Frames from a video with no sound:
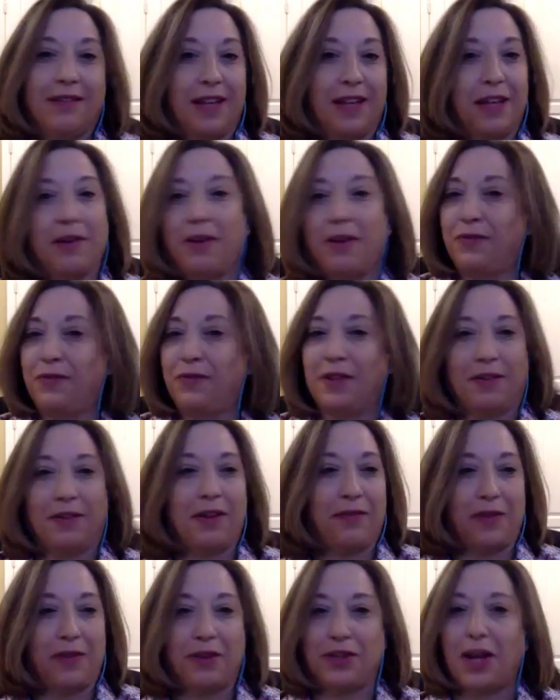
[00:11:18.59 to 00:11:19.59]
Like
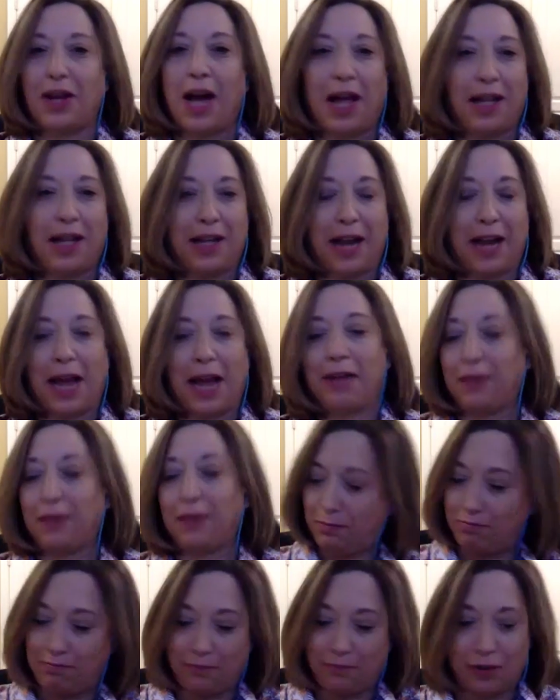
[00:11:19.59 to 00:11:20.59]
if there's a holiday, like
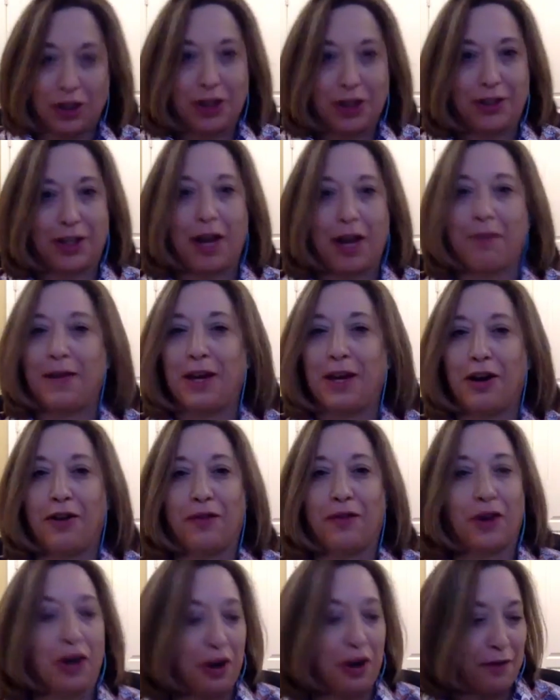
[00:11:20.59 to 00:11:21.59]
she's coming
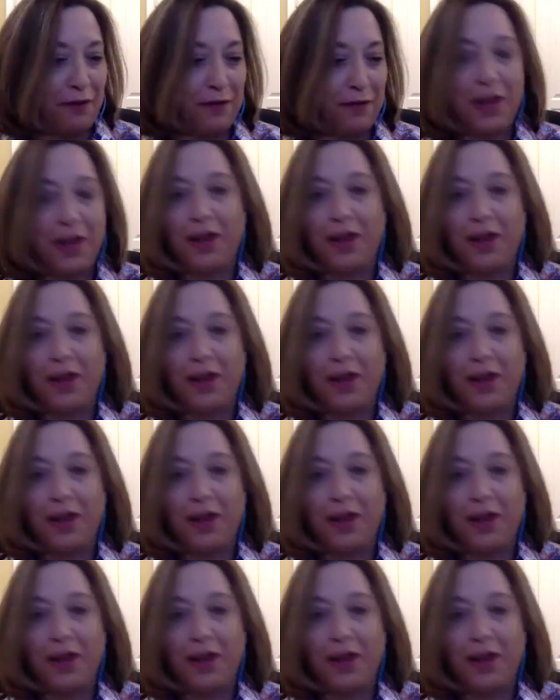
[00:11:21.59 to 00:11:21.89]
over,